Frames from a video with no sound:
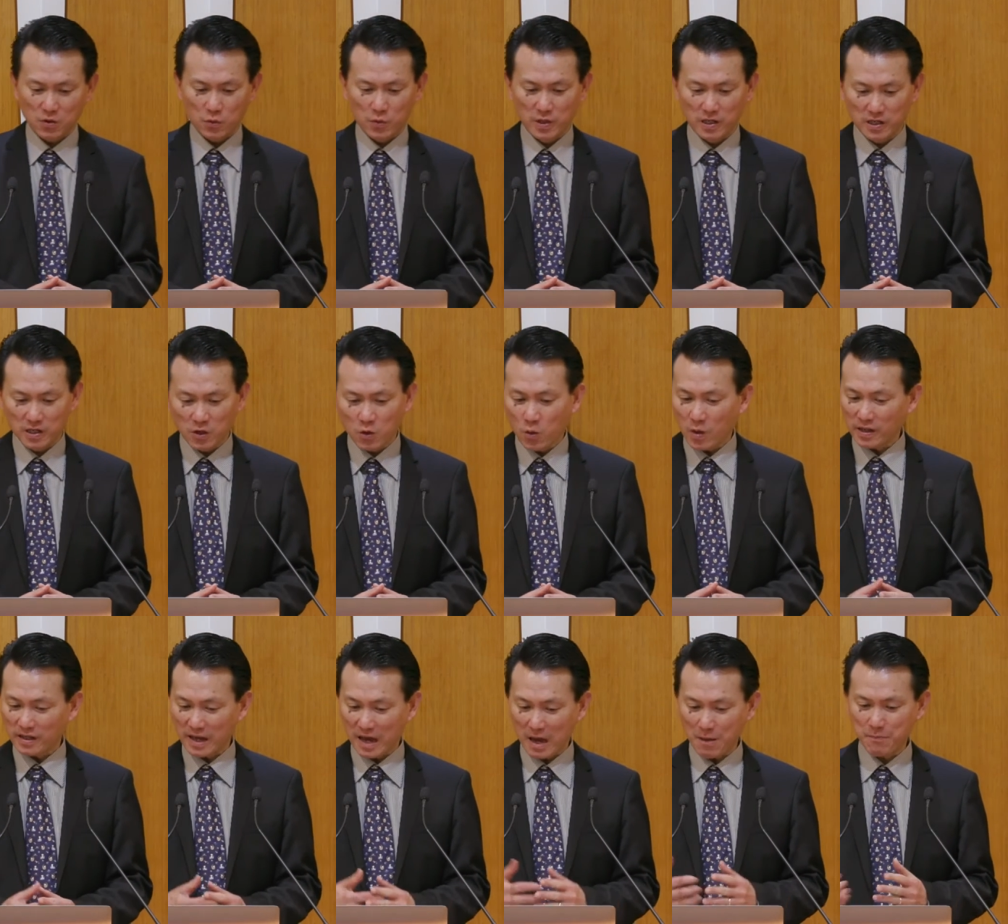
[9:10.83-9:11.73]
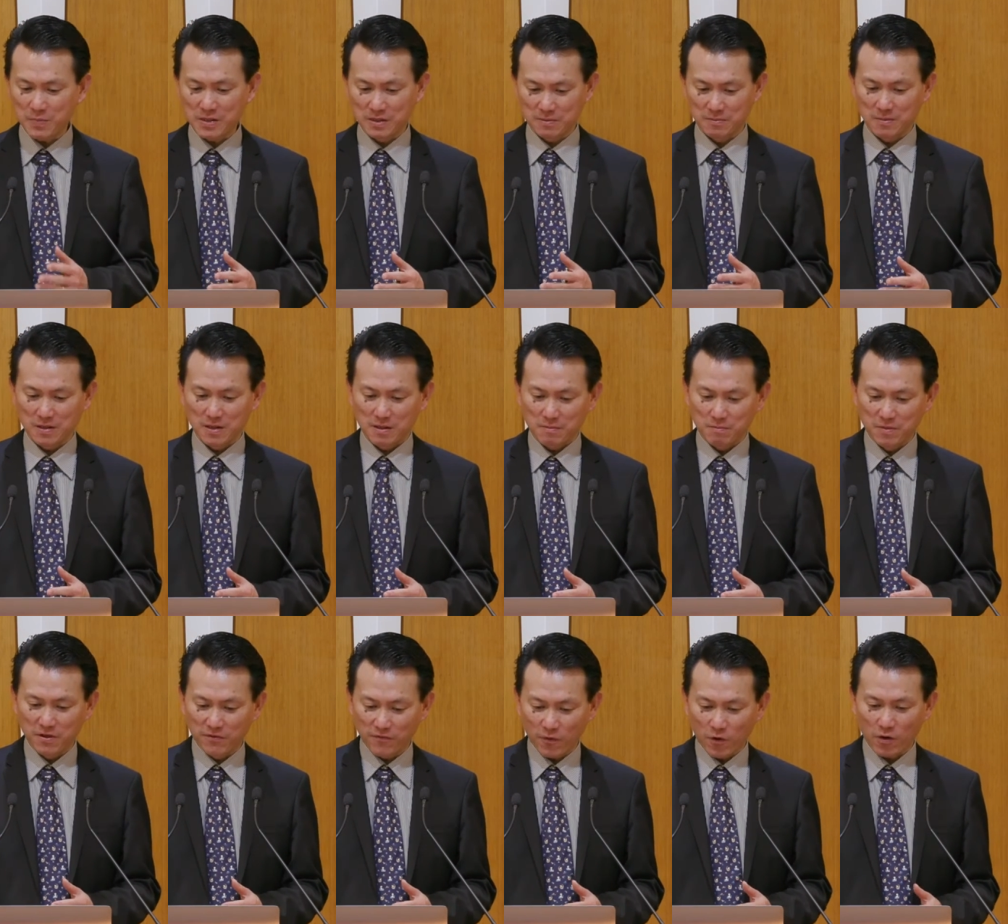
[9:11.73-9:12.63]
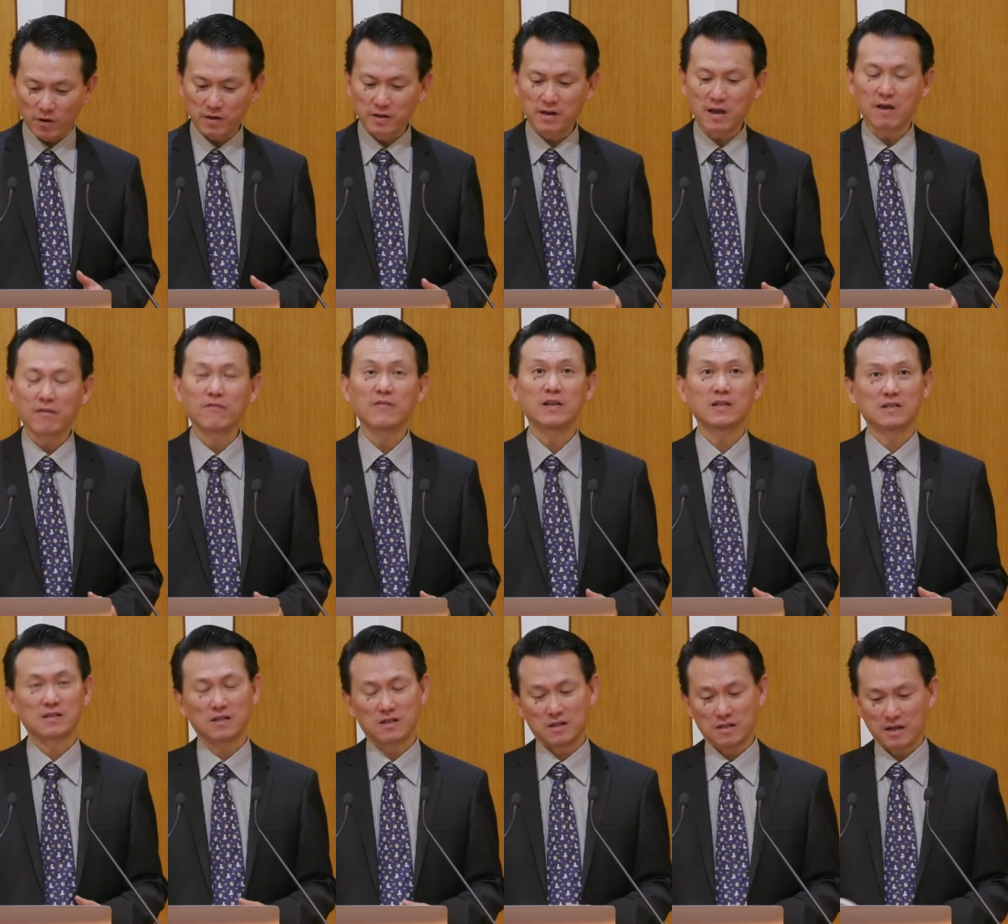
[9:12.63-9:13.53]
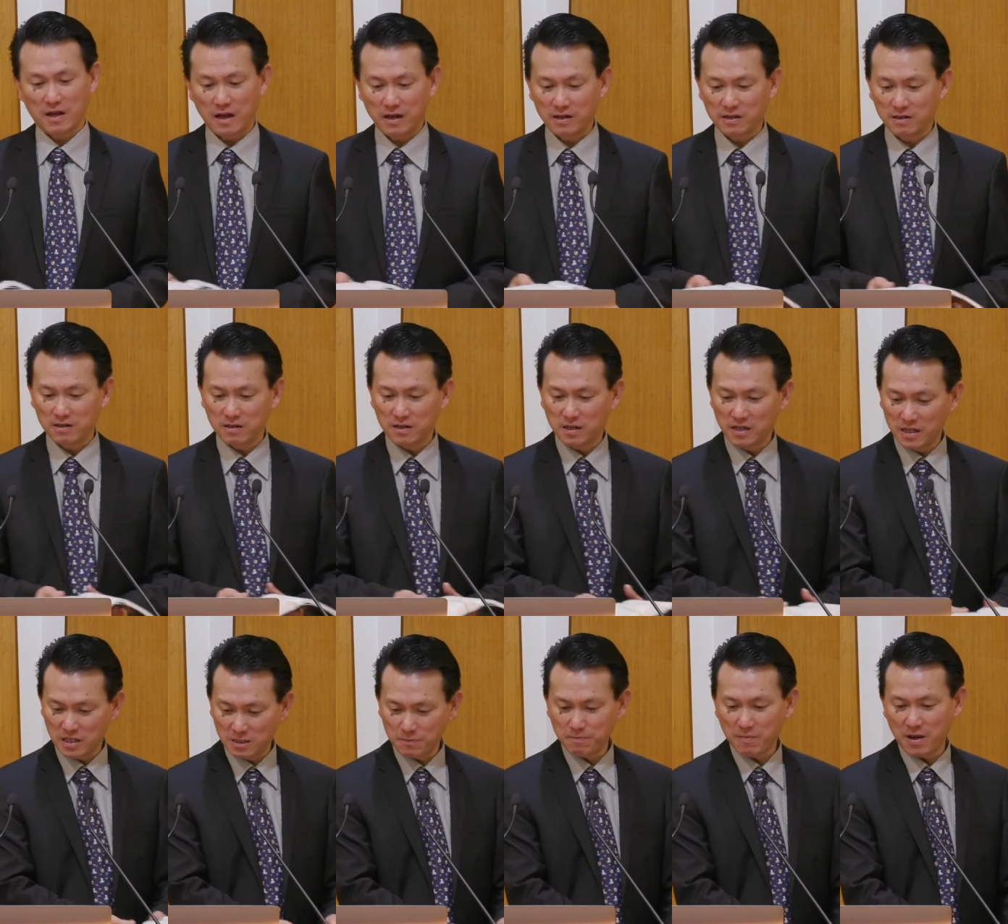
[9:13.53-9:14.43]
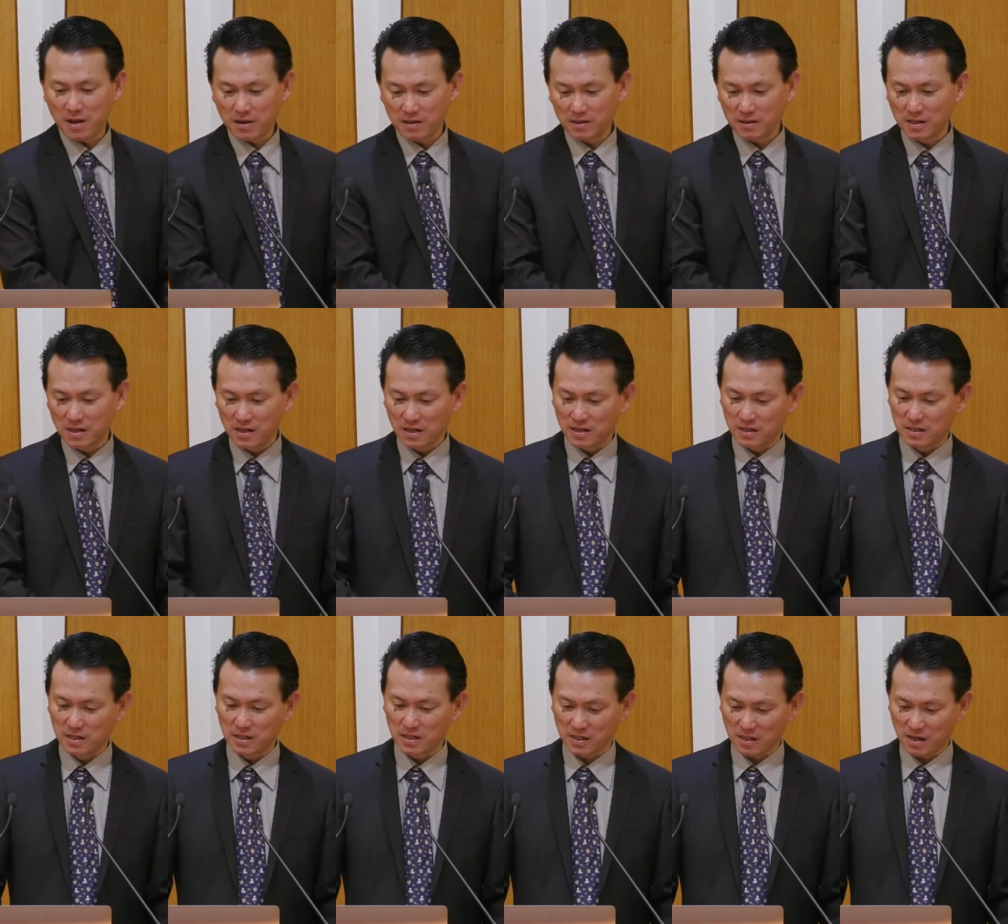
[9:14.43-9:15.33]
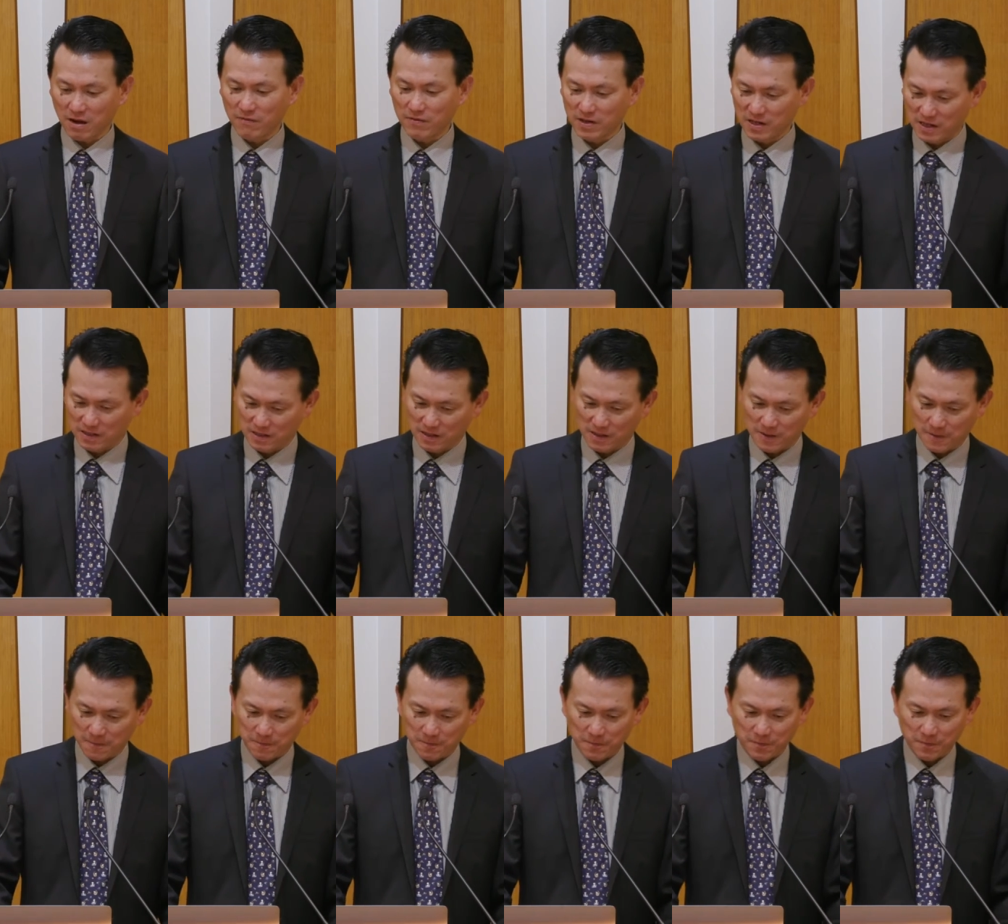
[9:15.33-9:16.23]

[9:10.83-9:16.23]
We know what happened before David and his men discovered it.